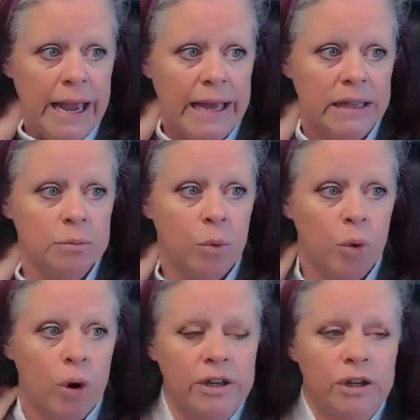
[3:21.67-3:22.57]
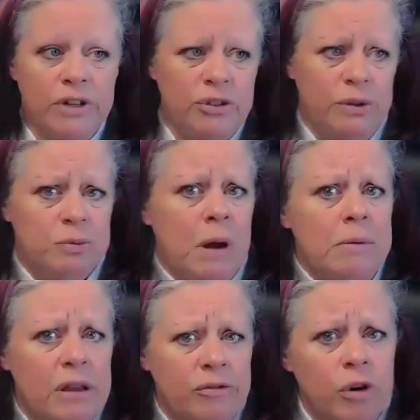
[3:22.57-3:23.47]
And the more I dove into it, it was
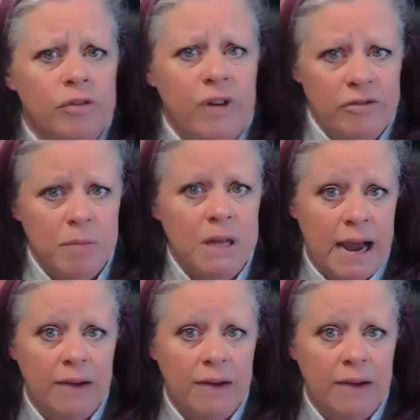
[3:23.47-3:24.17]
probably like 4 or 5 months